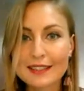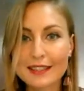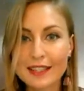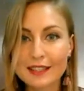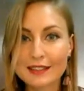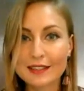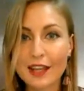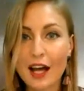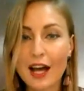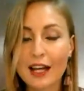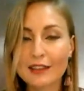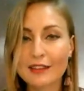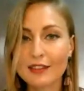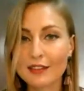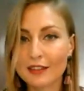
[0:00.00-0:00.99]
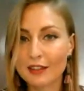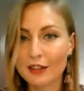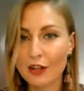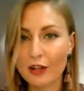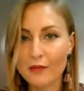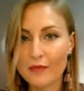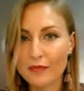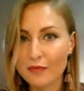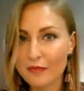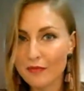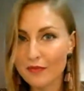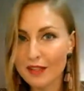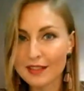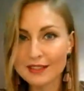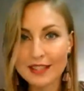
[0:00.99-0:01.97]
this is not
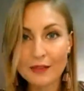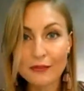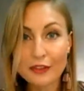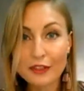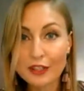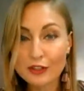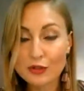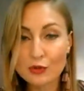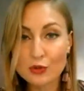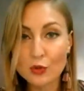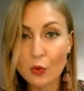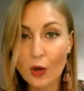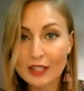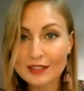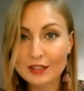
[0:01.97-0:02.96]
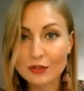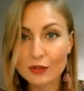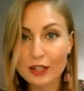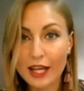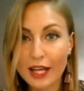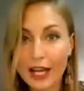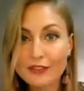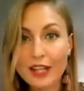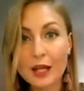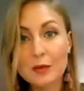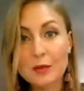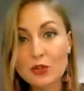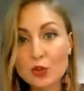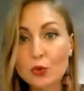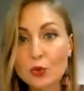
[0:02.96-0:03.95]
something that you do once in your
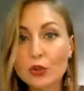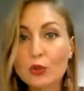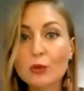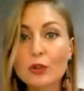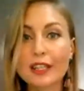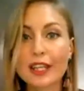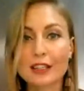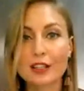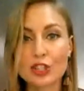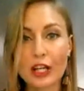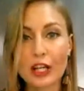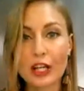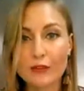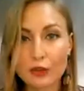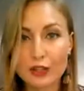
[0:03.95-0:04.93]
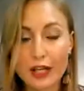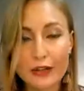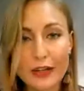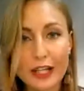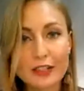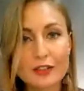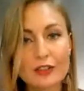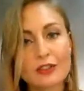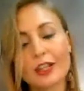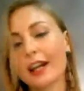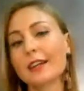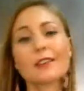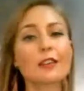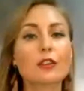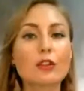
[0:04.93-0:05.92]
lifetime. Soon you will get a check for director
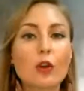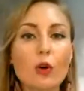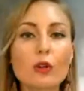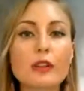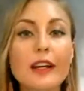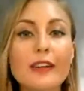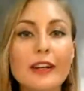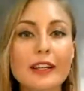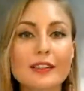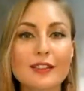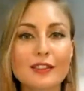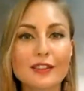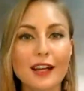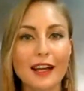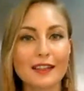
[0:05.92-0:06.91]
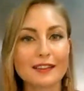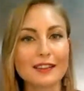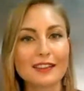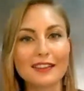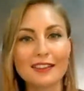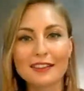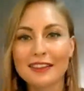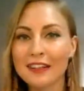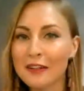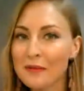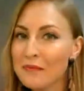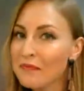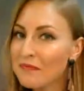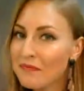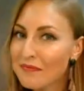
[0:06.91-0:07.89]
title, gold director title,
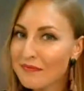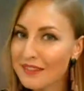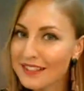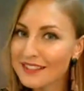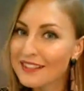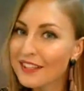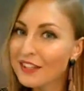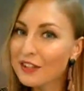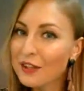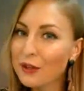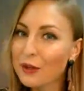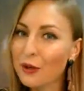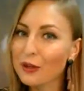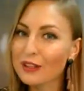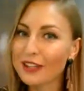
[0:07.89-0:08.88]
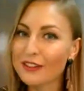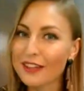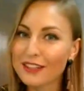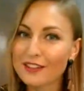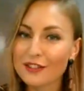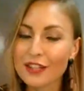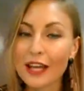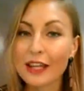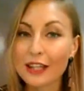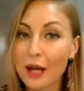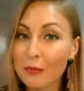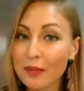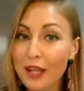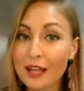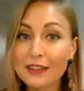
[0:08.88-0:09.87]
senior gold director, and
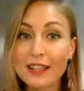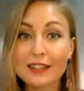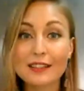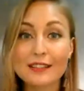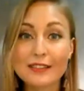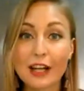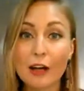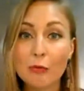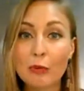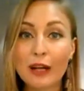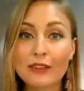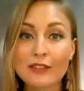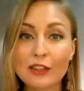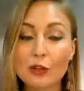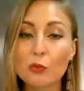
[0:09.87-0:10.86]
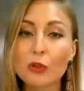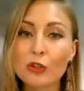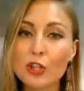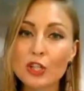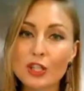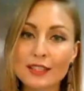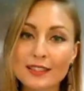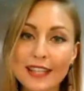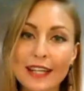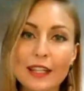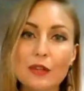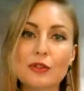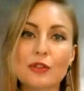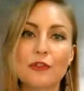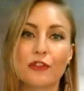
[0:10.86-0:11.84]
I'm not going to stop until we reach
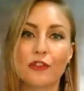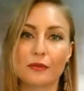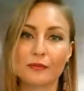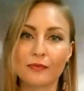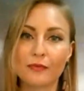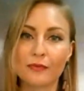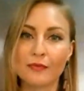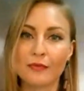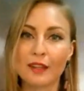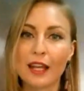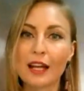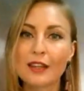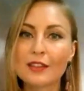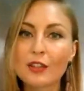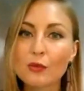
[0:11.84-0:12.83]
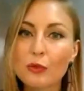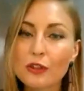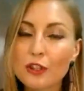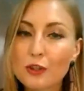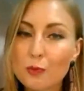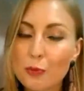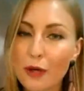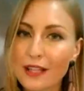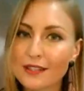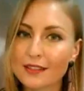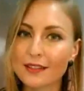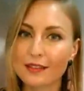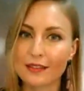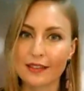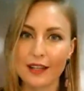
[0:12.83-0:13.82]
executive, until we reach
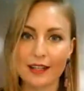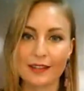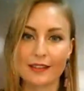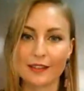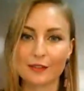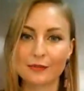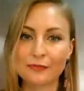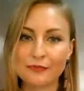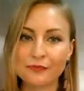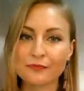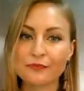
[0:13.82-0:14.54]
president title.